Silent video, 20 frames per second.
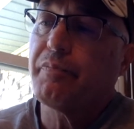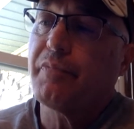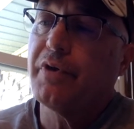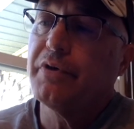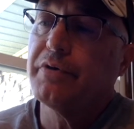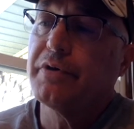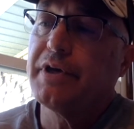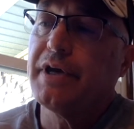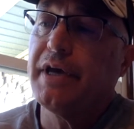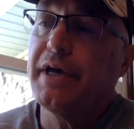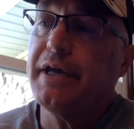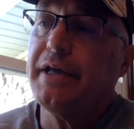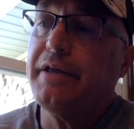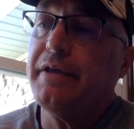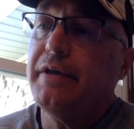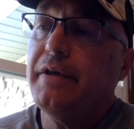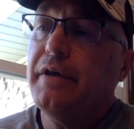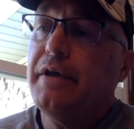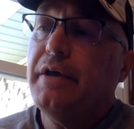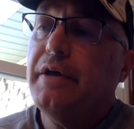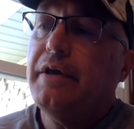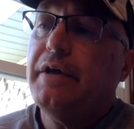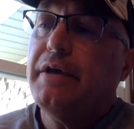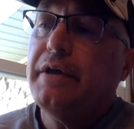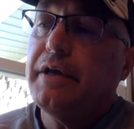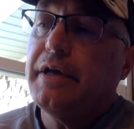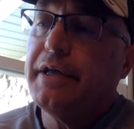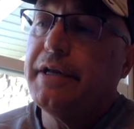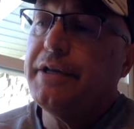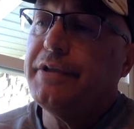okay?
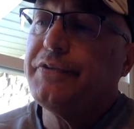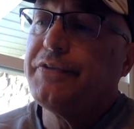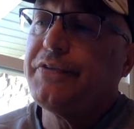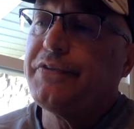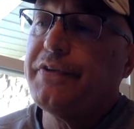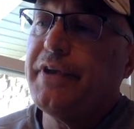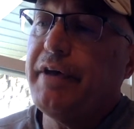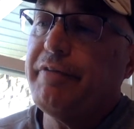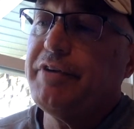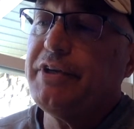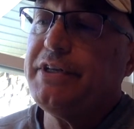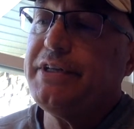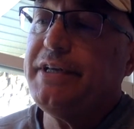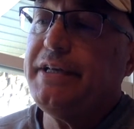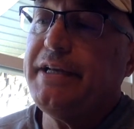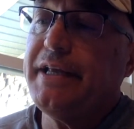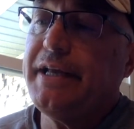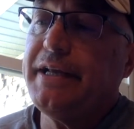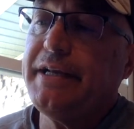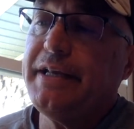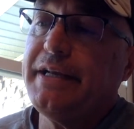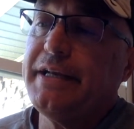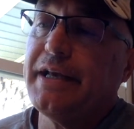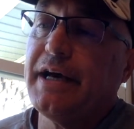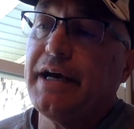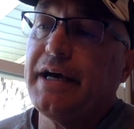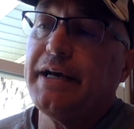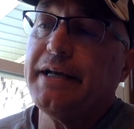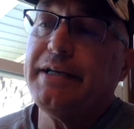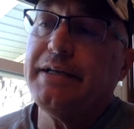And in
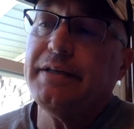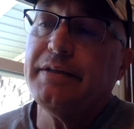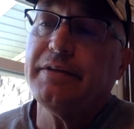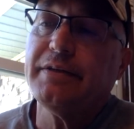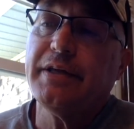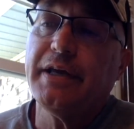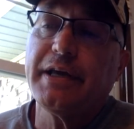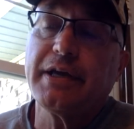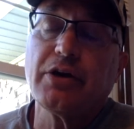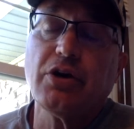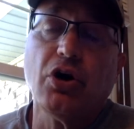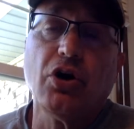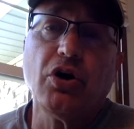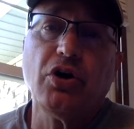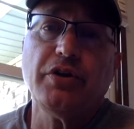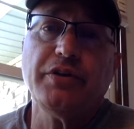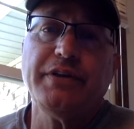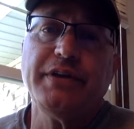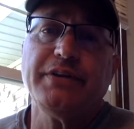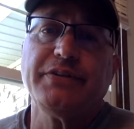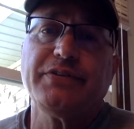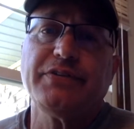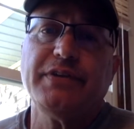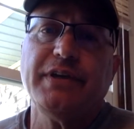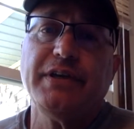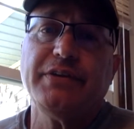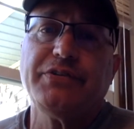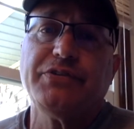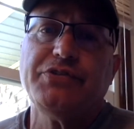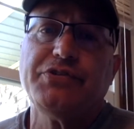1789, they call the
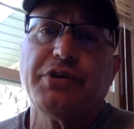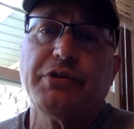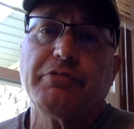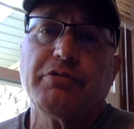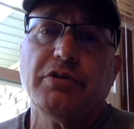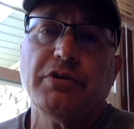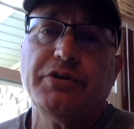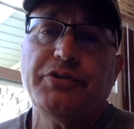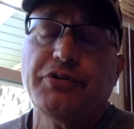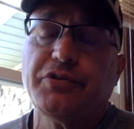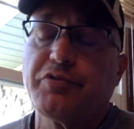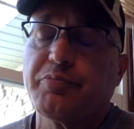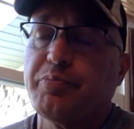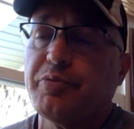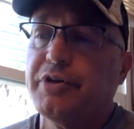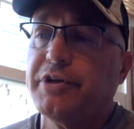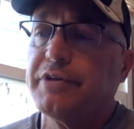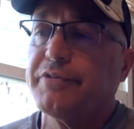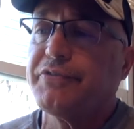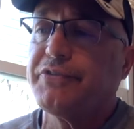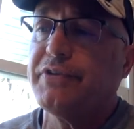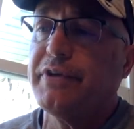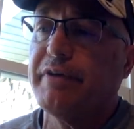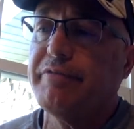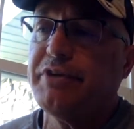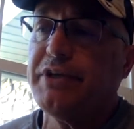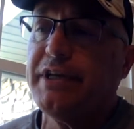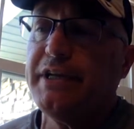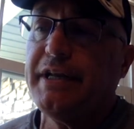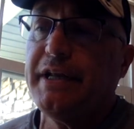Estates General in the spring of
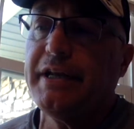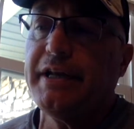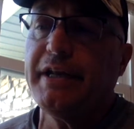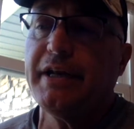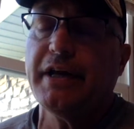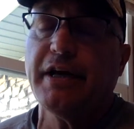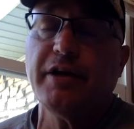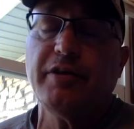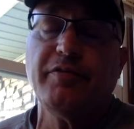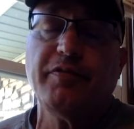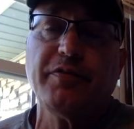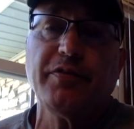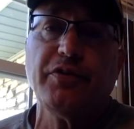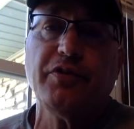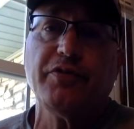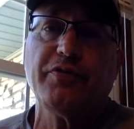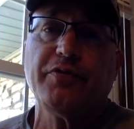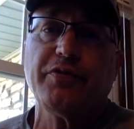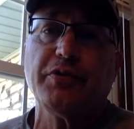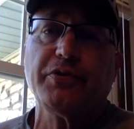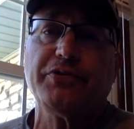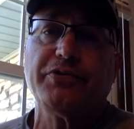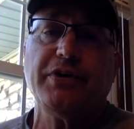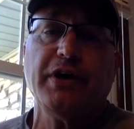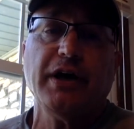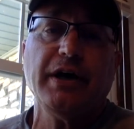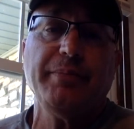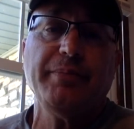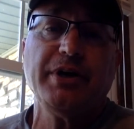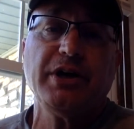1789. For the first
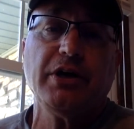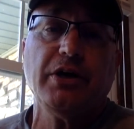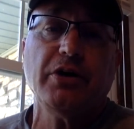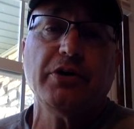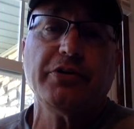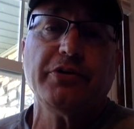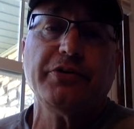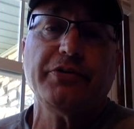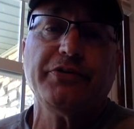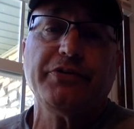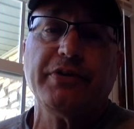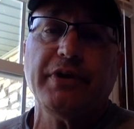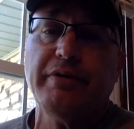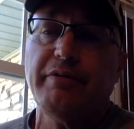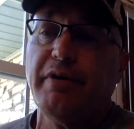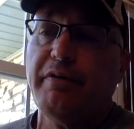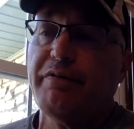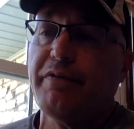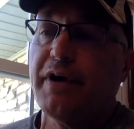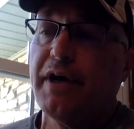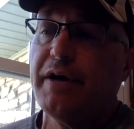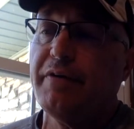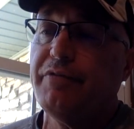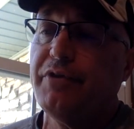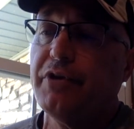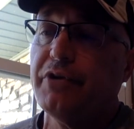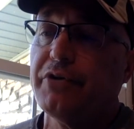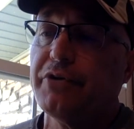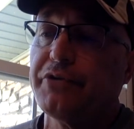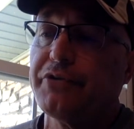time in 175
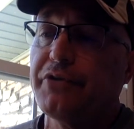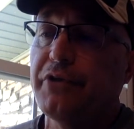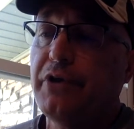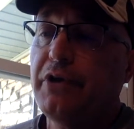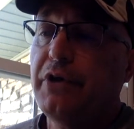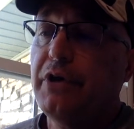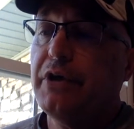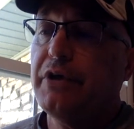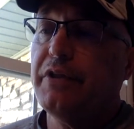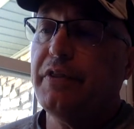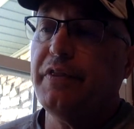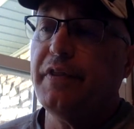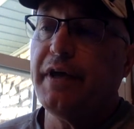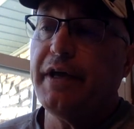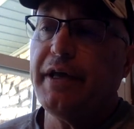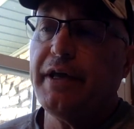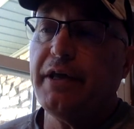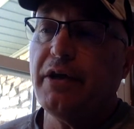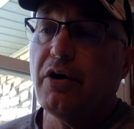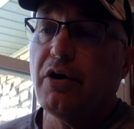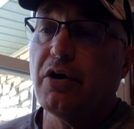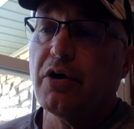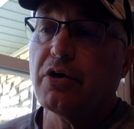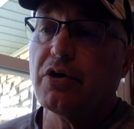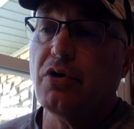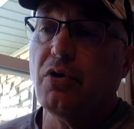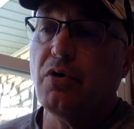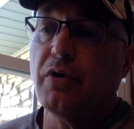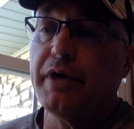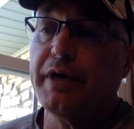years, they
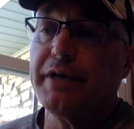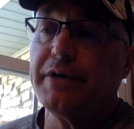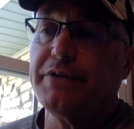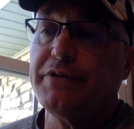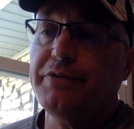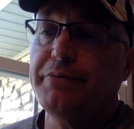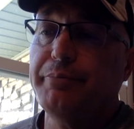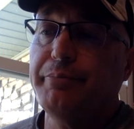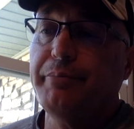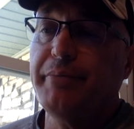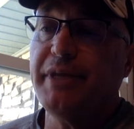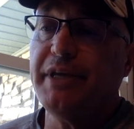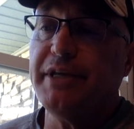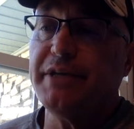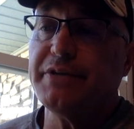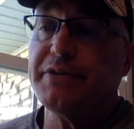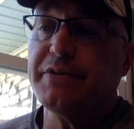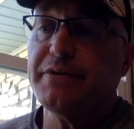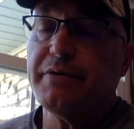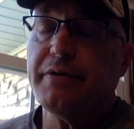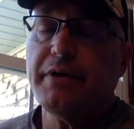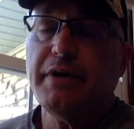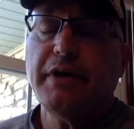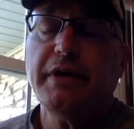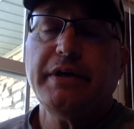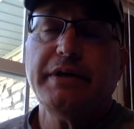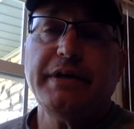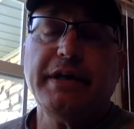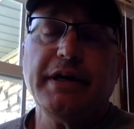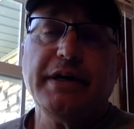are going to meet.
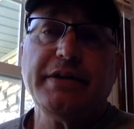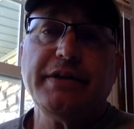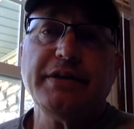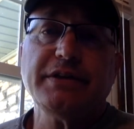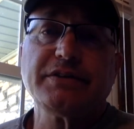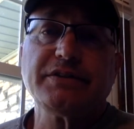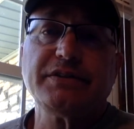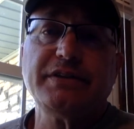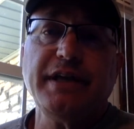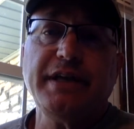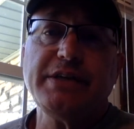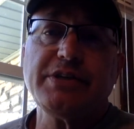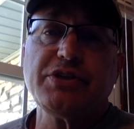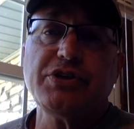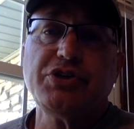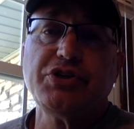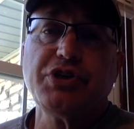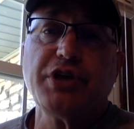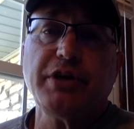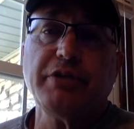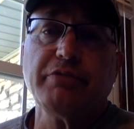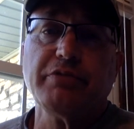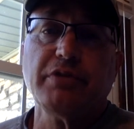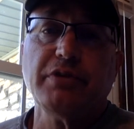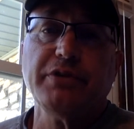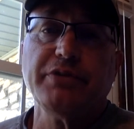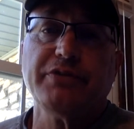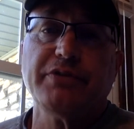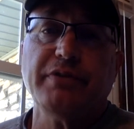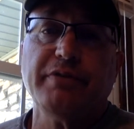Now, the Estates
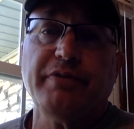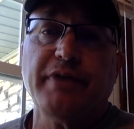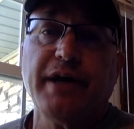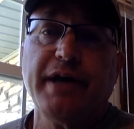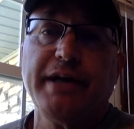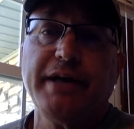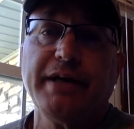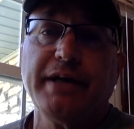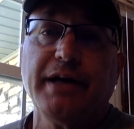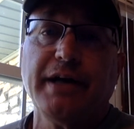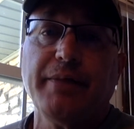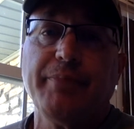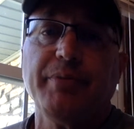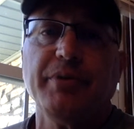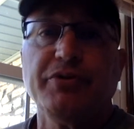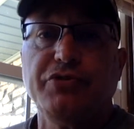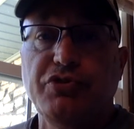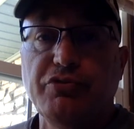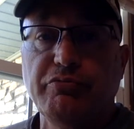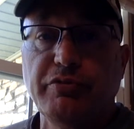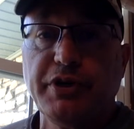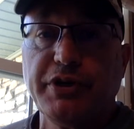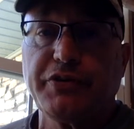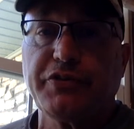General is divided up, as you would